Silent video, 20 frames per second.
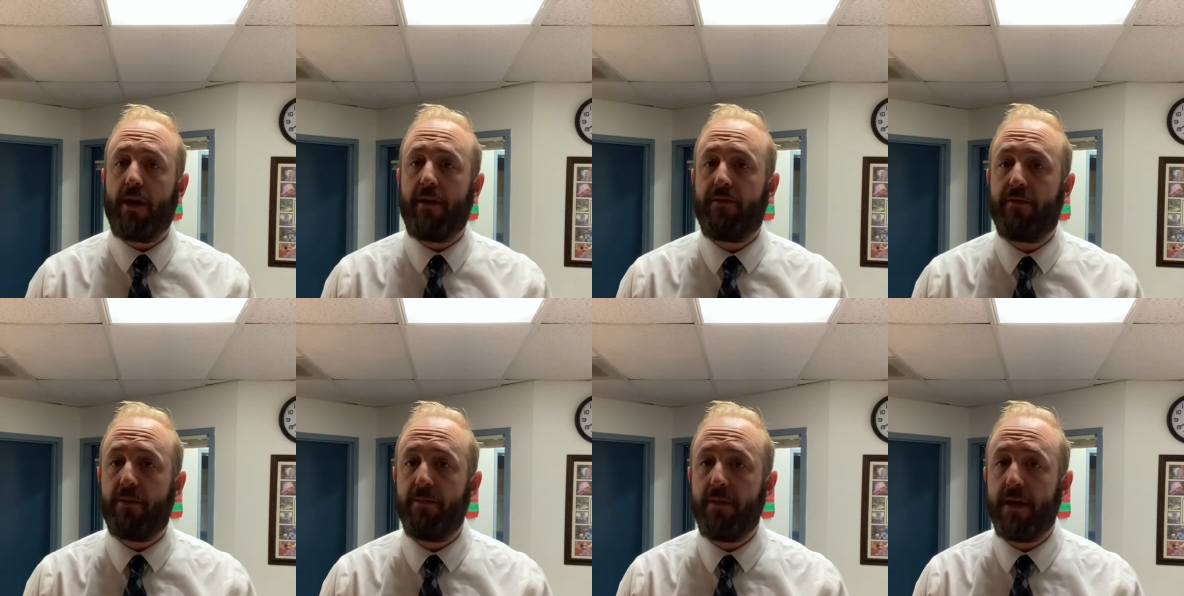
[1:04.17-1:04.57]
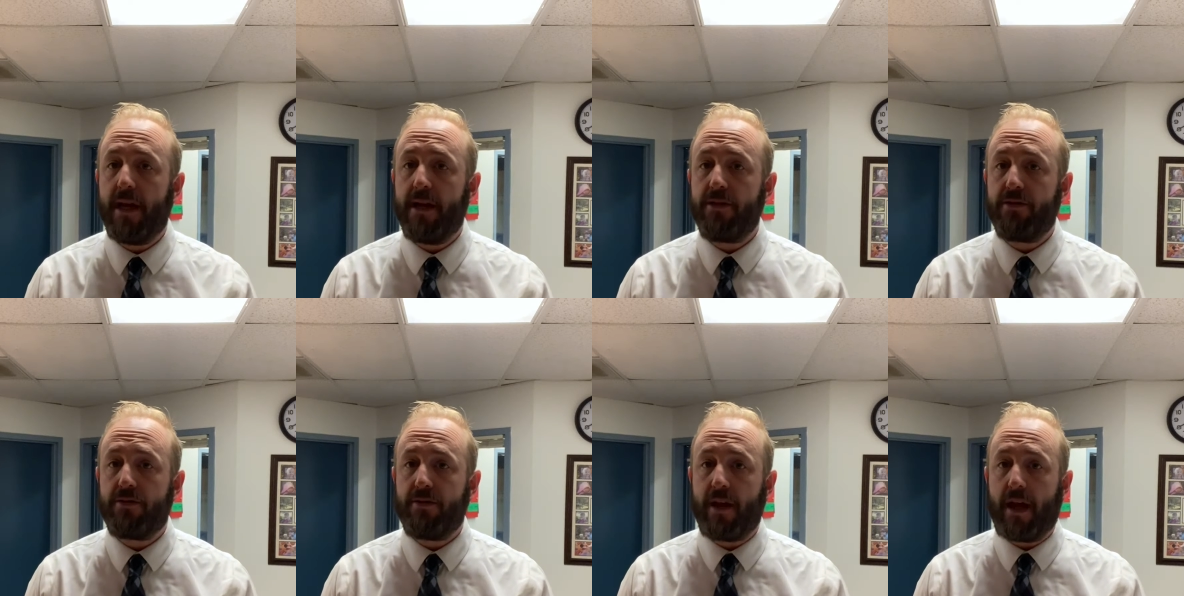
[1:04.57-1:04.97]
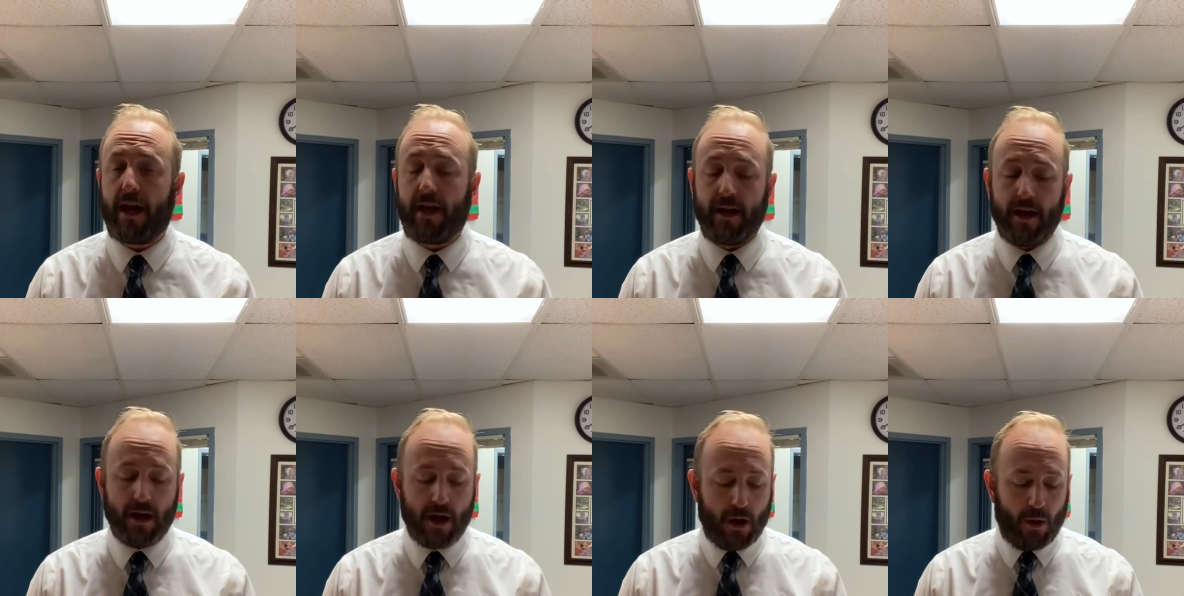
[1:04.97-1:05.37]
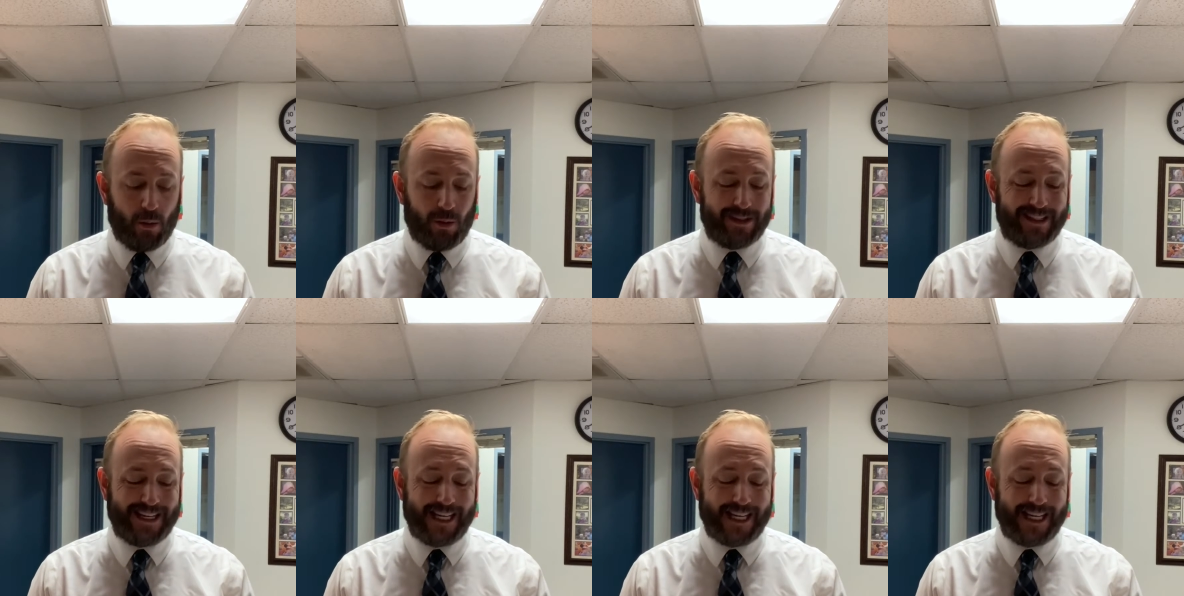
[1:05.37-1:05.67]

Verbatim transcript: from yesterday was